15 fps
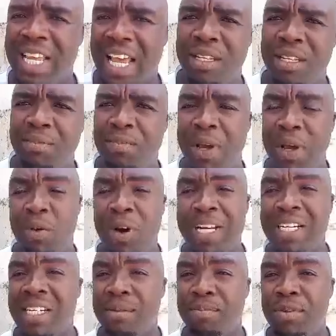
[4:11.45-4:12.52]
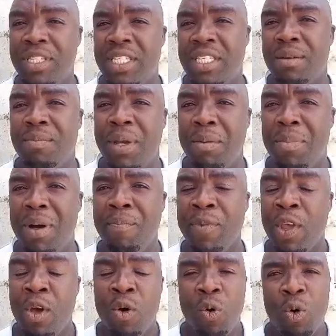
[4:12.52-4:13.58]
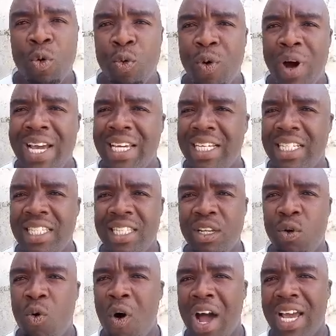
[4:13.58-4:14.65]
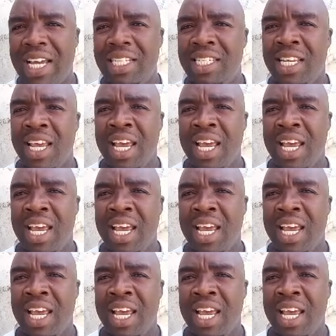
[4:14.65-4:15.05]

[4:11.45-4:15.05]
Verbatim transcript: asked by one Triple C member on why is he quiet